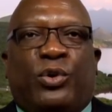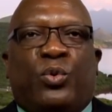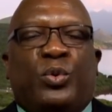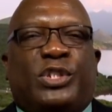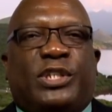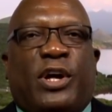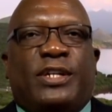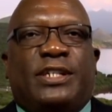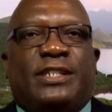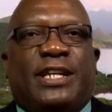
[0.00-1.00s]
whose
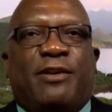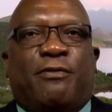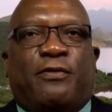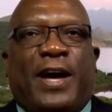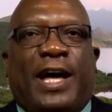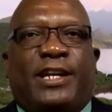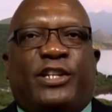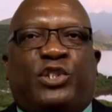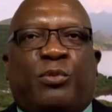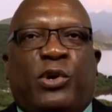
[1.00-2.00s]
sons and
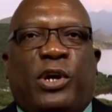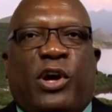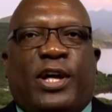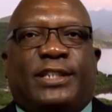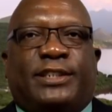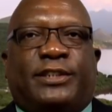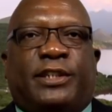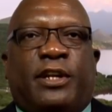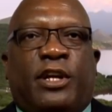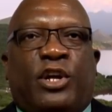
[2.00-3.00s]
fathers were lost
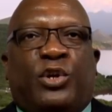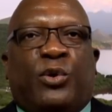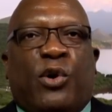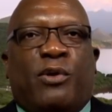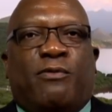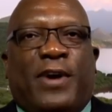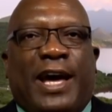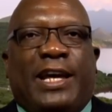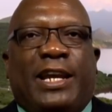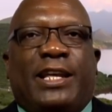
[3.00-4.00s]
to gun
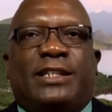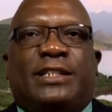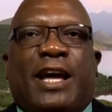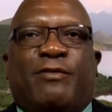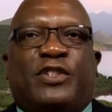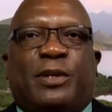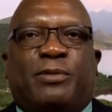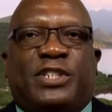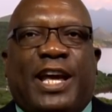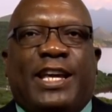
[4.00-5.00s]
violence have
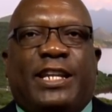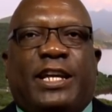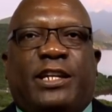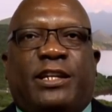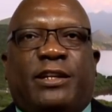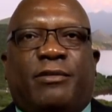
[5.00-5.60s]
subsided,